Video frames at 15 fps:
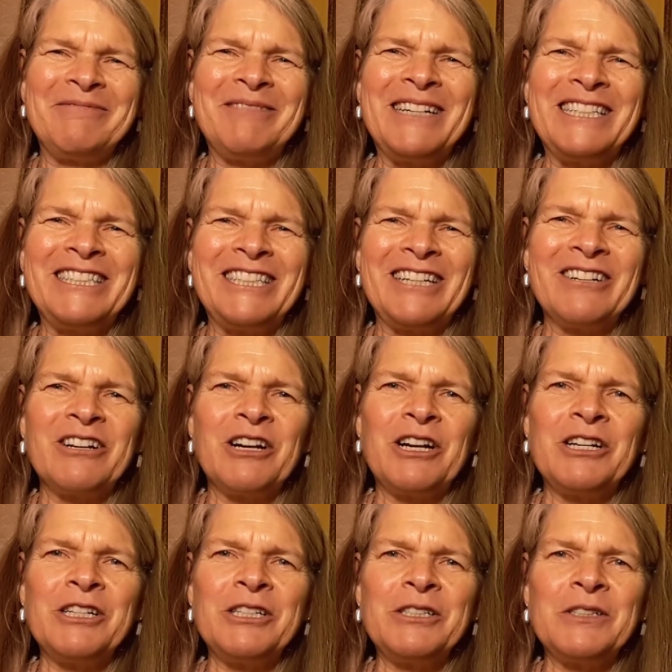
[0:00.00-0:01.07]
which
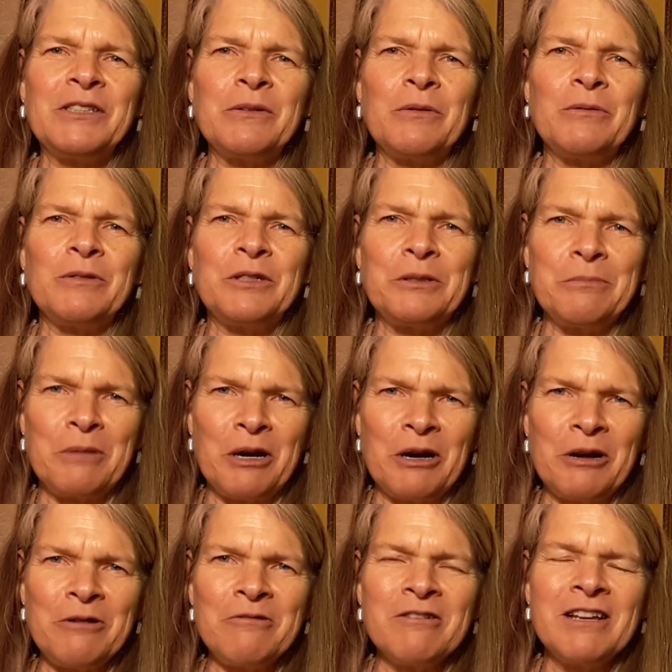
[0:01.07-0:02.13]
occurs
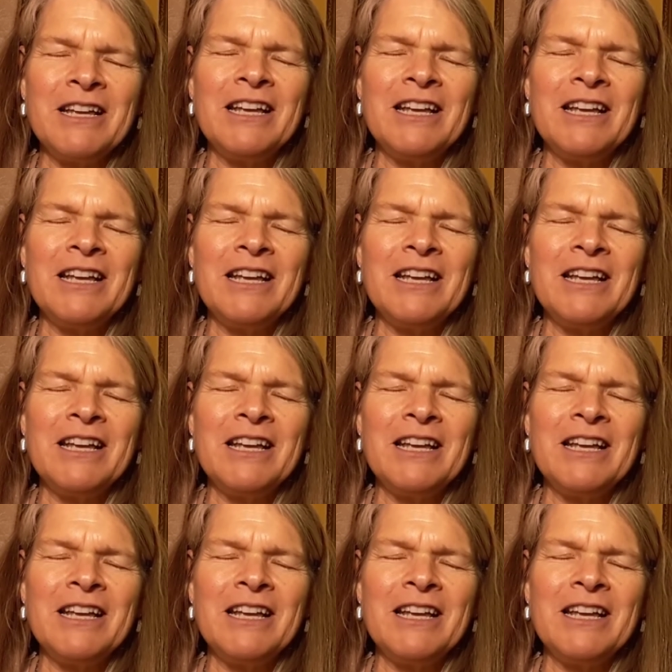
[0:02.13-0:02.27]
tomorrow,